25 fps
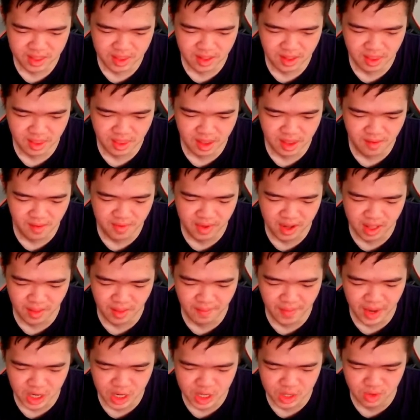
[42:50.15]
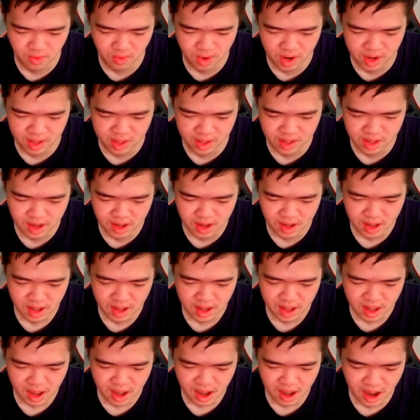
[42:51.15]
Definitely the best one
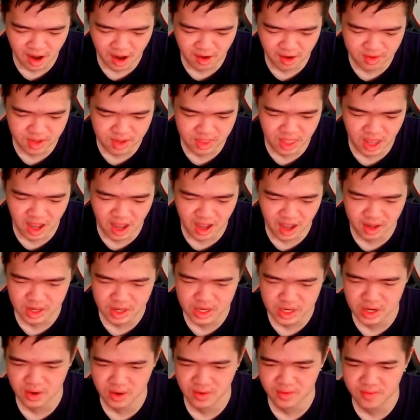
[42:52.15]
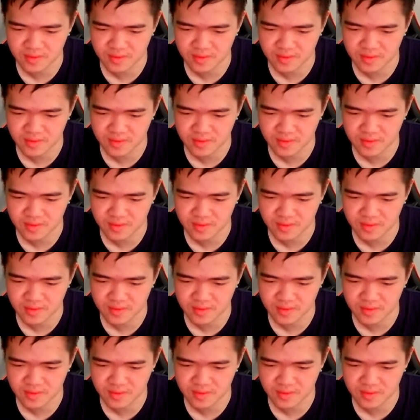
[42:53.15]
out there. So